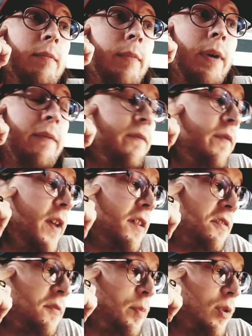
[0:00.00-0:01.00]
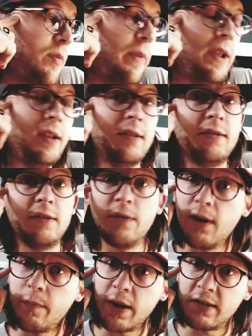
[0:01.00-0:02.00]
Facebook, my
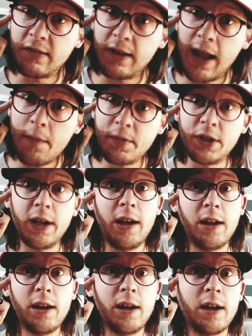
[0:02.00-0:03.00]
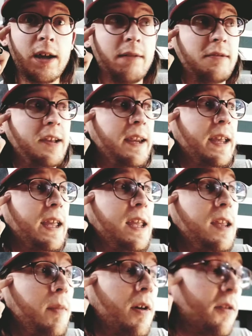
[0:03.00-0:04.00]
Instagram, my Snapchat. I was getting
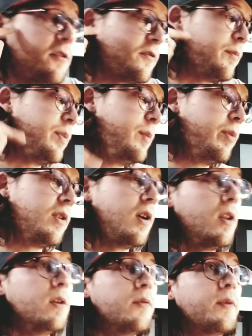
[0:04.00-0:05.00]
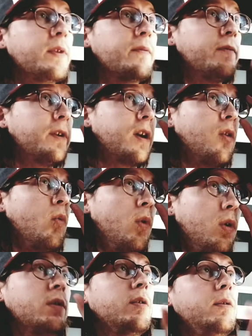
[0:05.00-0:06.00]
emails from people all over the frickin'
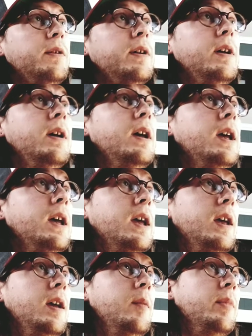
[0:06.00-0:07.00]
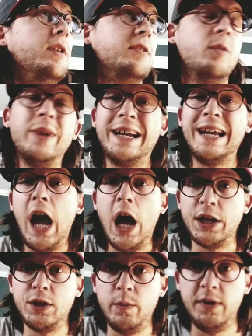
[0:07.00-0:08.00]
world because, oh my
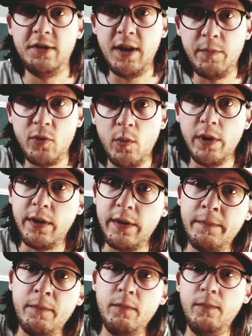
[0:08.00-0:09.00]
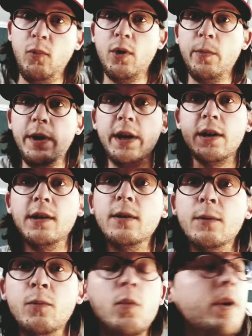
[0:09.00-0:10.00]
gosh, we skipped one. What are we going to
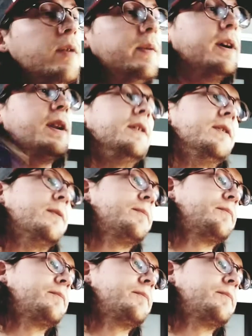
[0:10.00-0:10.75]
do? What are we going to do?